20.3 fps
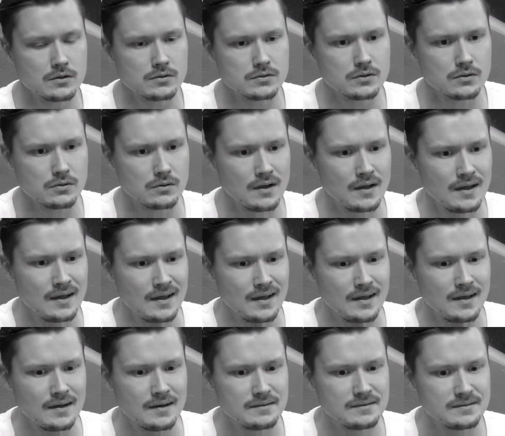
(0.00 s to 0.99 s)
So
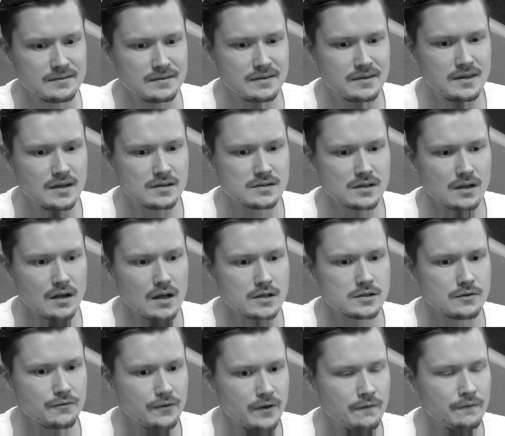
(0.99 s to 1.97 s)
there's lots
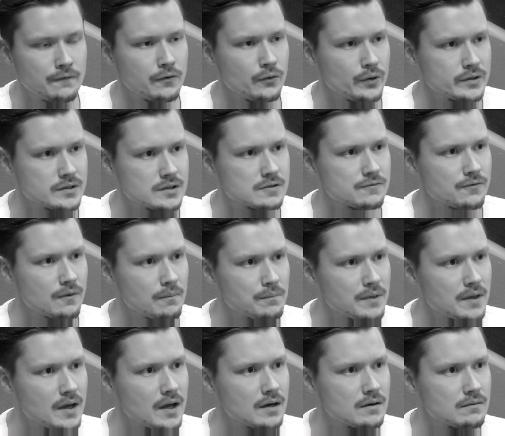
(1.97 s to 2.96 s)
of influences from
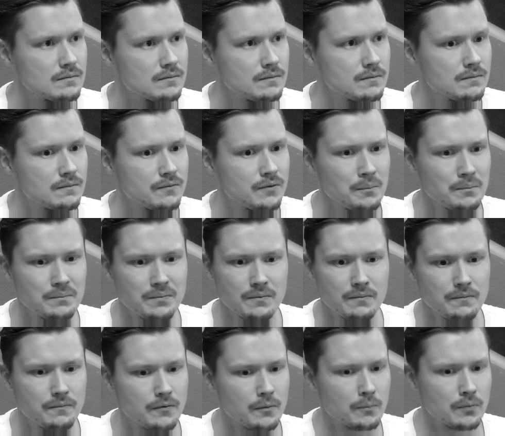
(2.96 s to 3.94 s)
that
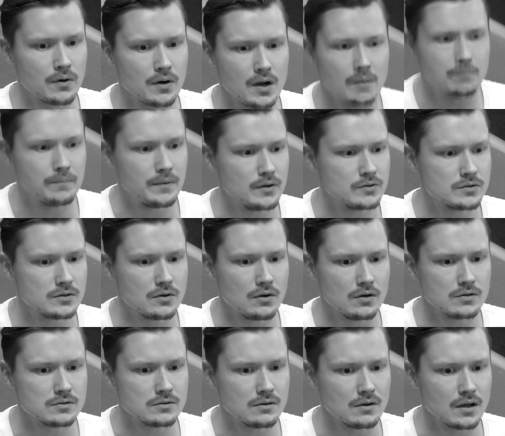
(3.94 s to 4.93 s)
from club music
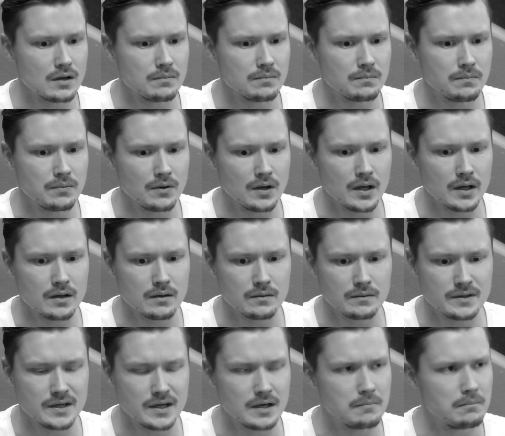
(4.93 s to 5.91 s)
also like
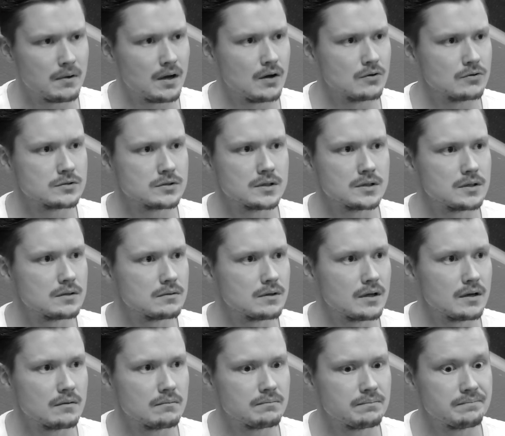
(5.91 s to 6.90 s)
Dead Mouse
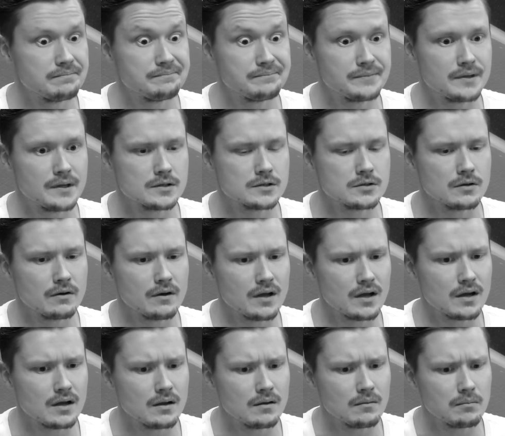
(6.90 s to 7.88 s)
and that's sort of like
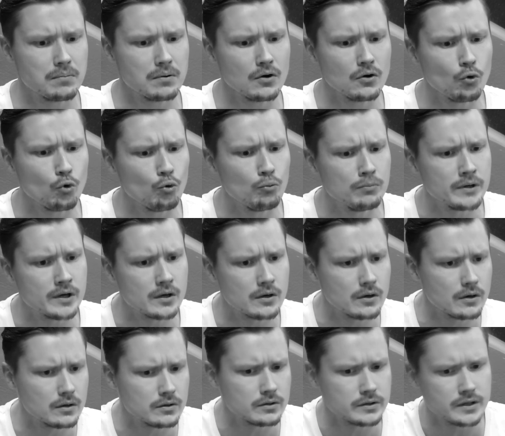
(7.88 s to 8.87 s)
a gloomier
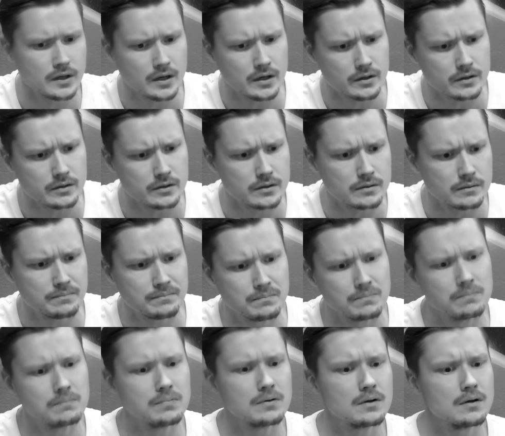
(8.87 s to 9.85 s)
or darker
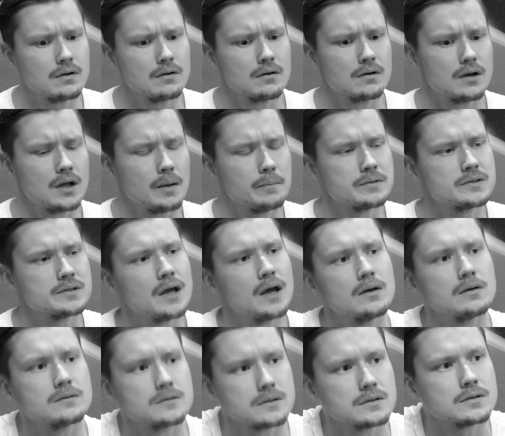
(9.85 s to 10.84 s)
club
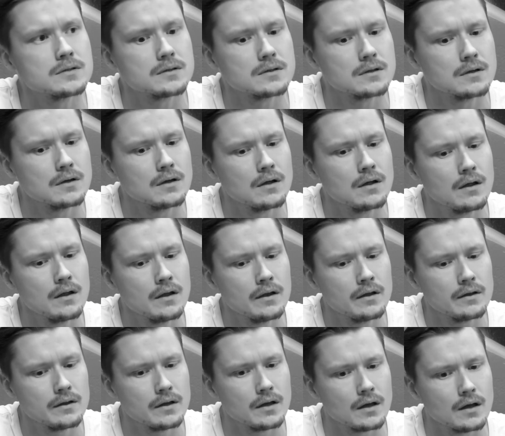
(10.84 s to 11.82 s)
sounds.
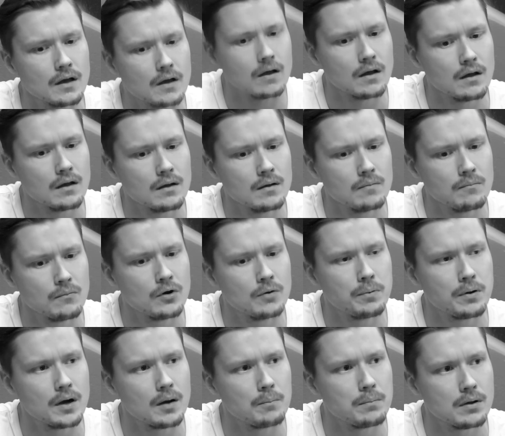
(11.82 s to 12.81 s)
Yeah, more
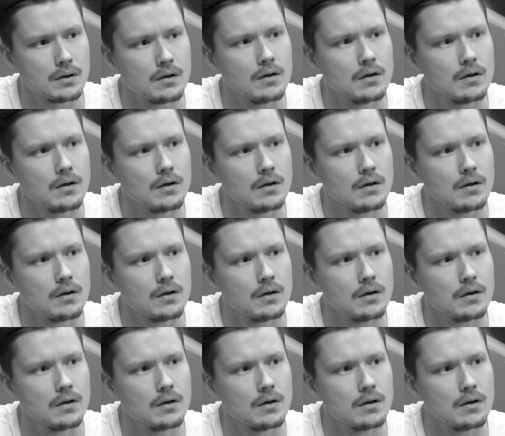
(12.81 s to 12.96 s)
pop.